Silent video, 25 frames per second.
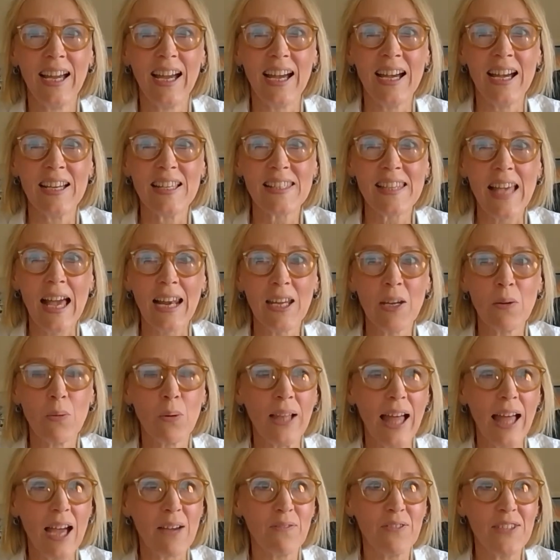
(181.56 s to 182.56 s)
Sally will
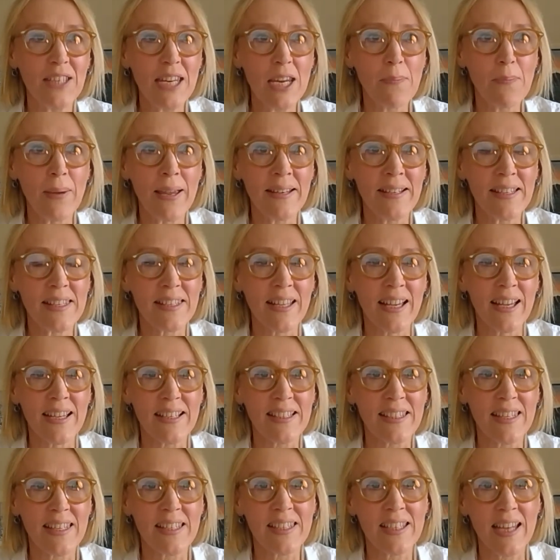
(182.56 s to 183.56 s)
have deep
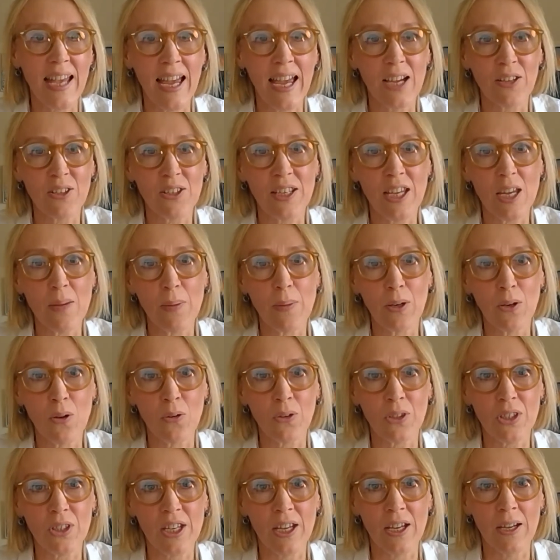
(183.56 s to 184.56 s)
insights as to how to keep a
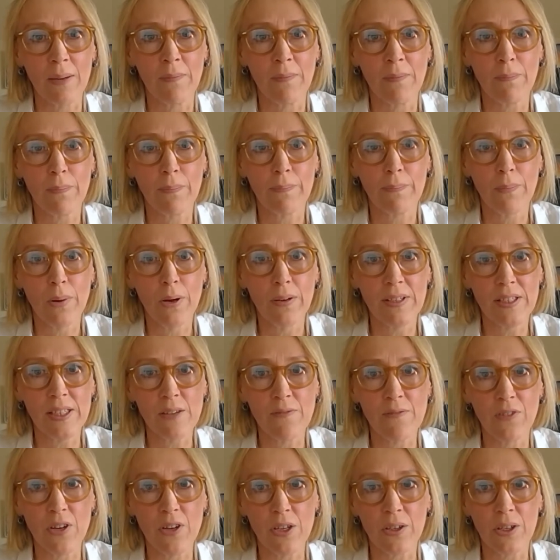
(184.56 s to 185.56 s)
long-term policy
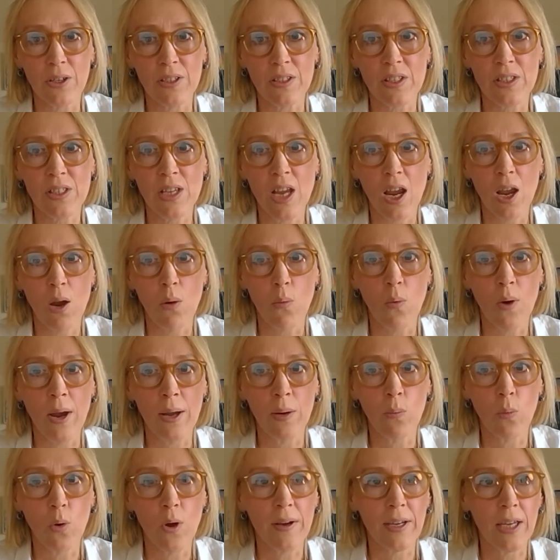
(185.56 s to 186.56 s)
focus
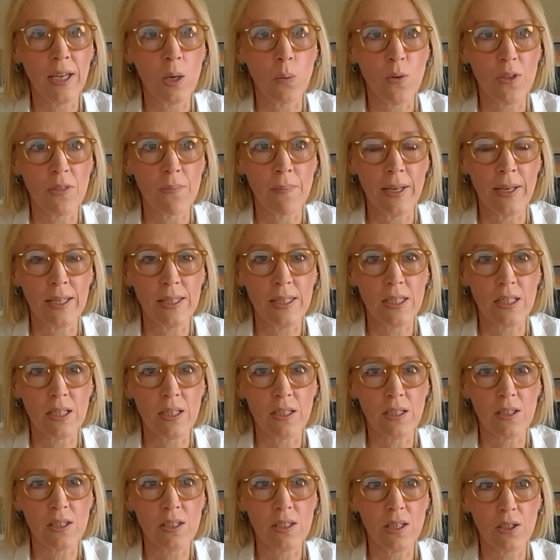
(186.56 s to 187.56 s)
when working with
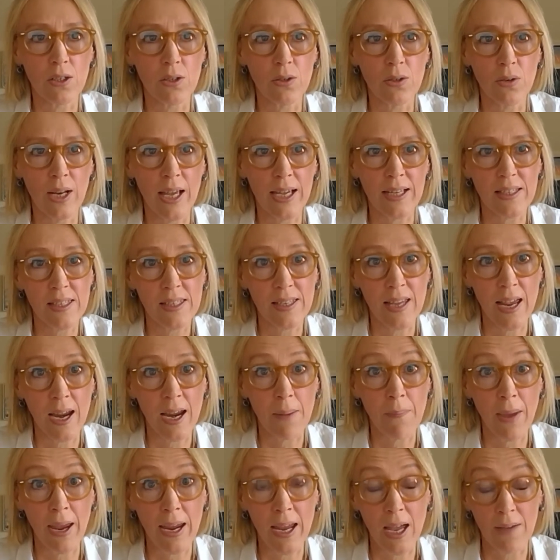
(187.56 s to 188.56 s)
ministers who, let's say,
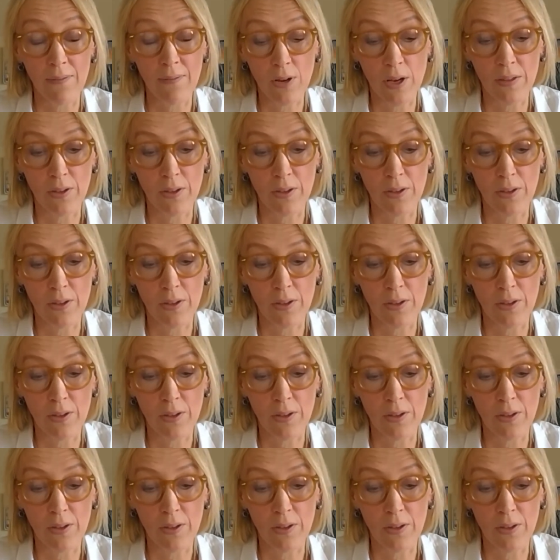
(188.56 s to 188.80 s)
may have other